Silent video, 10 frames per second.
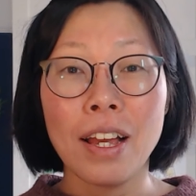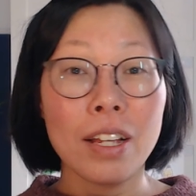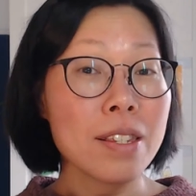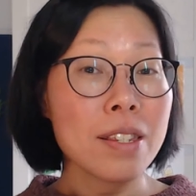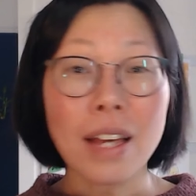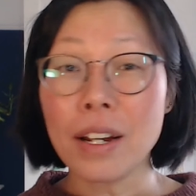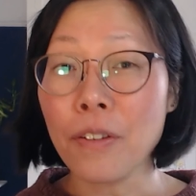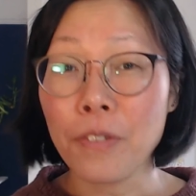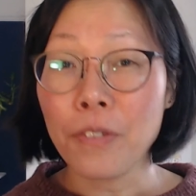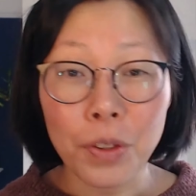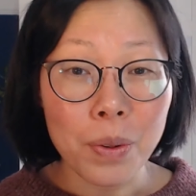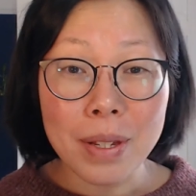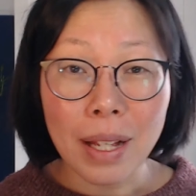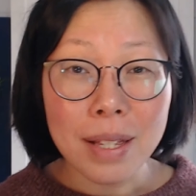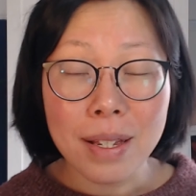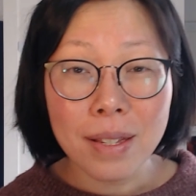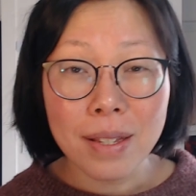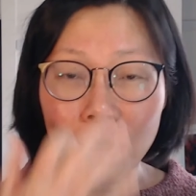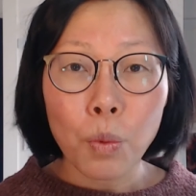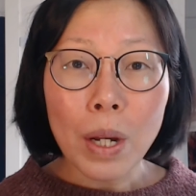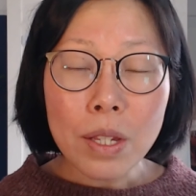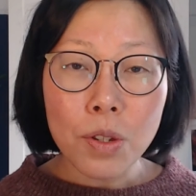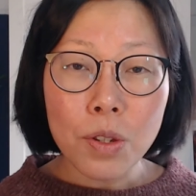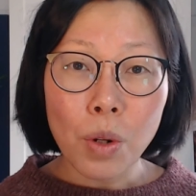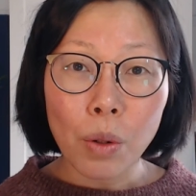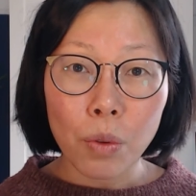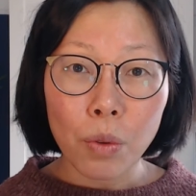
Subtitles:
Sign up for those classes. Once you